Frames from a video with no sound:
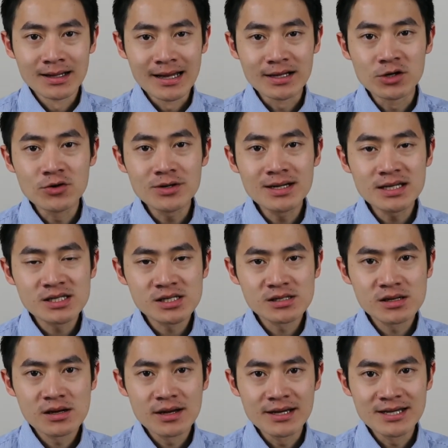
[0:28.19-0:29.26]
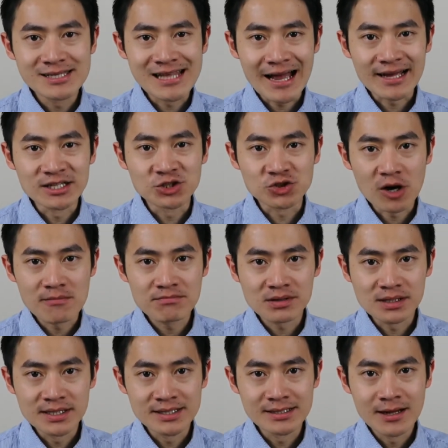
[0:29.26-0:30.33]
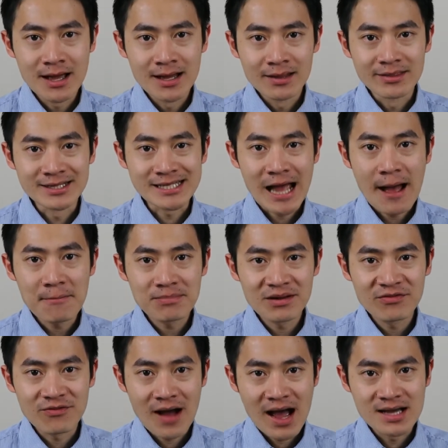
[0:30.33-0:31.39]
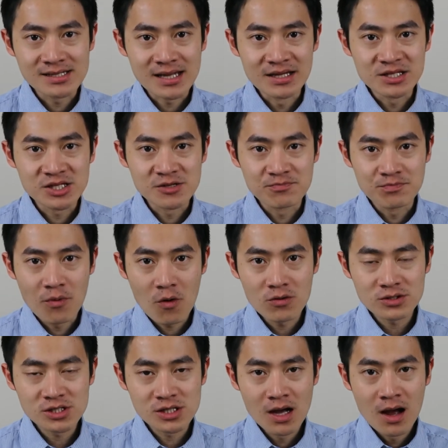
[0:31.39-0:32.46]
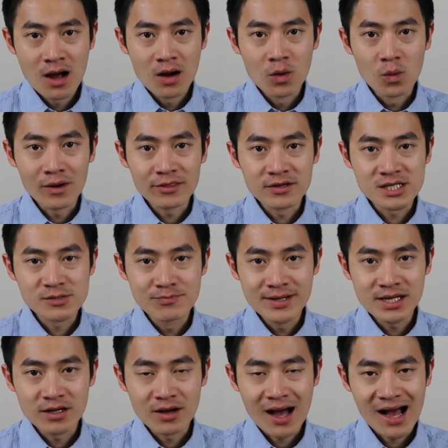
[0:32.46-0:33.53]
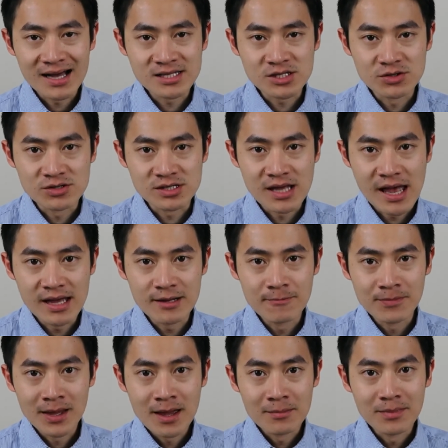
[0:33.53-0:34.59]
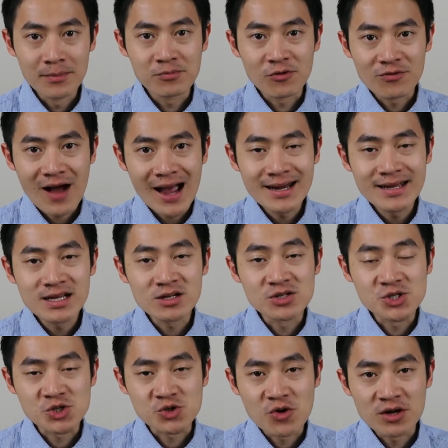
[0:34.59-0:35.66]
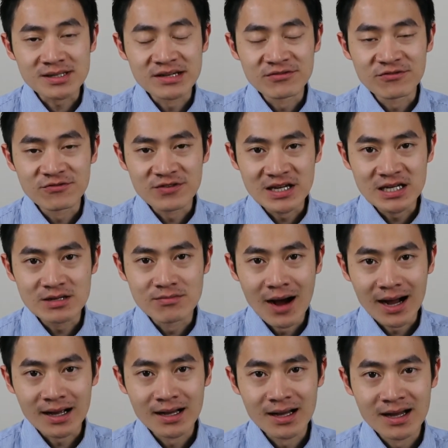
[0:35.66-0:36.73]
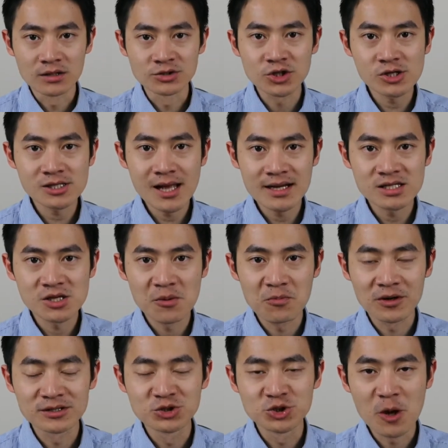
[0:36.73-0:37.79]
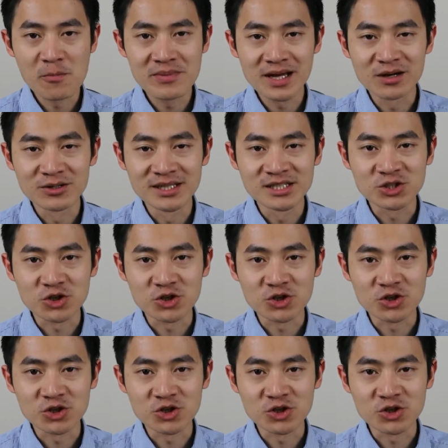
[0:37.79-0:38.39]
a good listener is like a trampoline that amplifies and supports what the speaker has to say by providing constructive feedback, just like someone jumping on a